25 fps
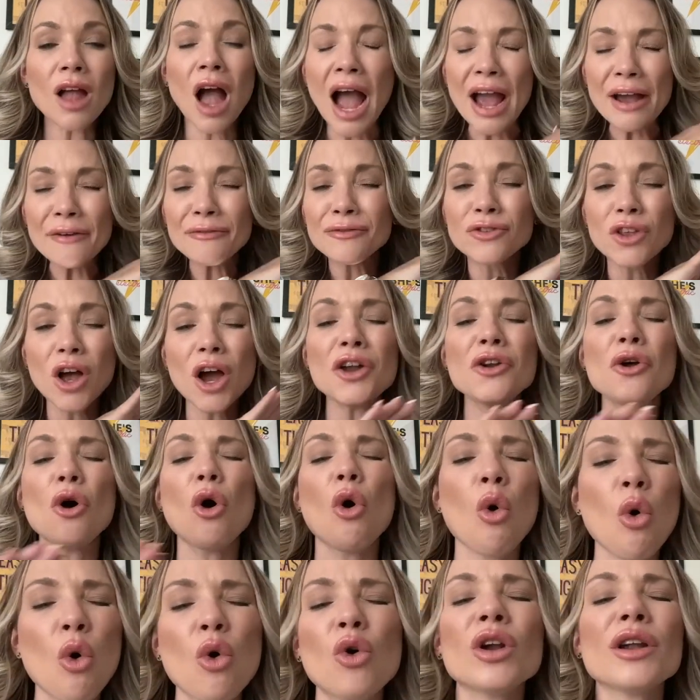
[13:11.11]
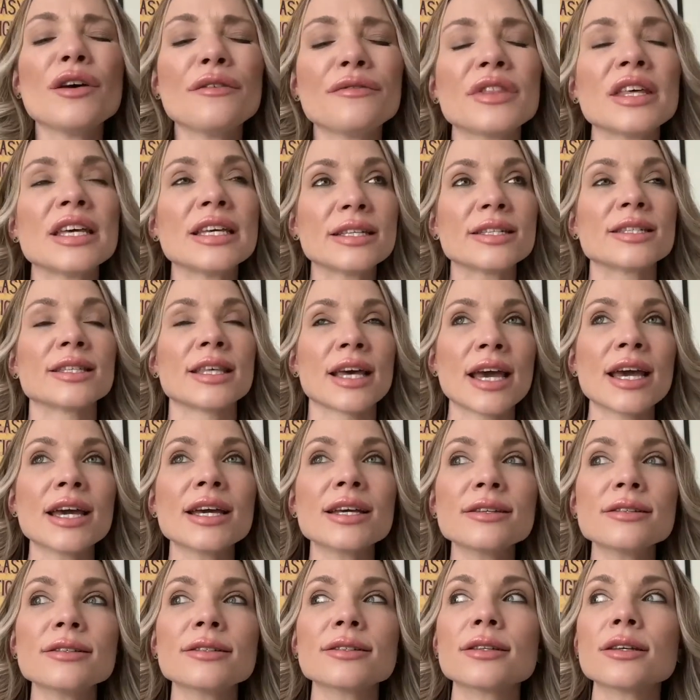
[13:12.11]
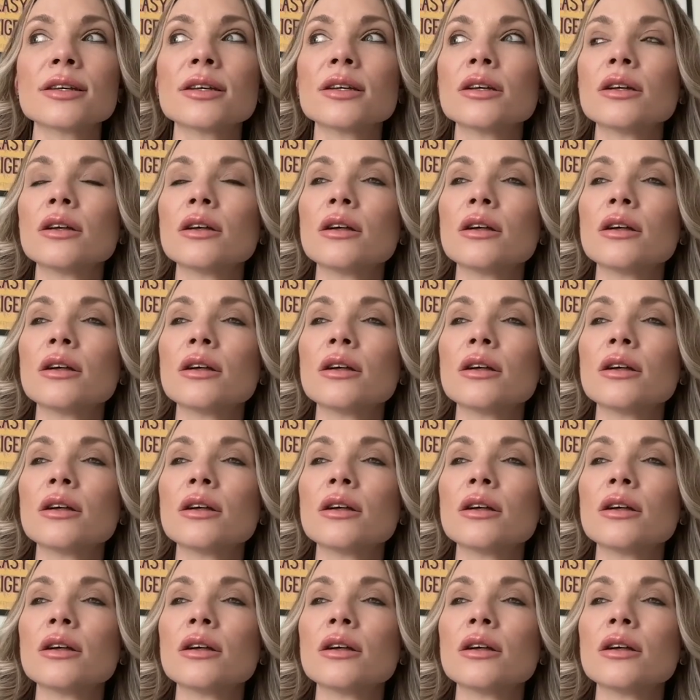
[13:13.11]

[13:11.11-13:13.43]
I've done all of these things.